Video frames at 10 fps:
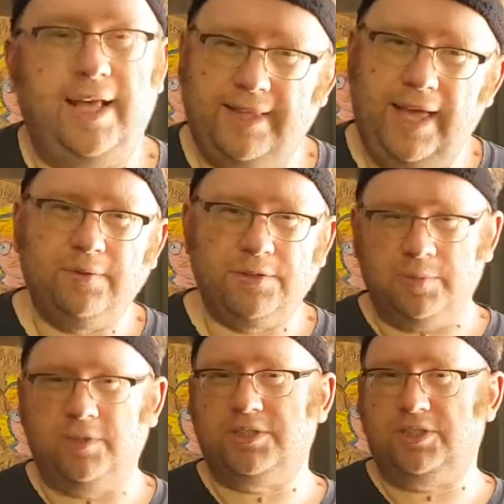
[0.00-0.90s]
And that was
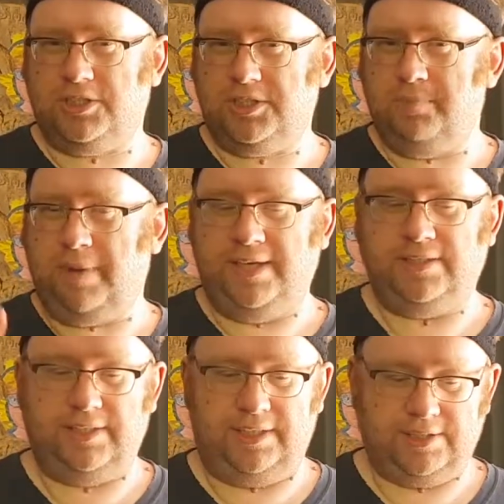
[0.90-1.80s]
mostly just the
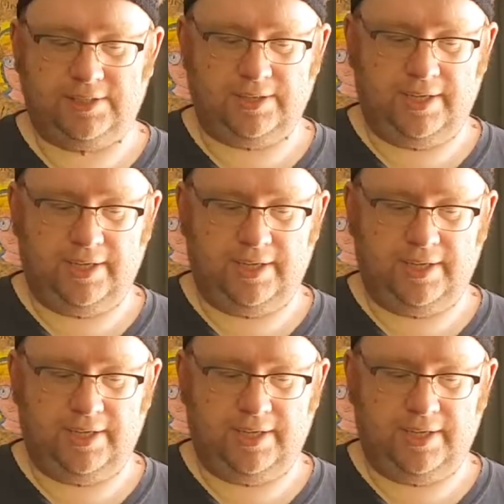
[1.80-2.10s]
basics,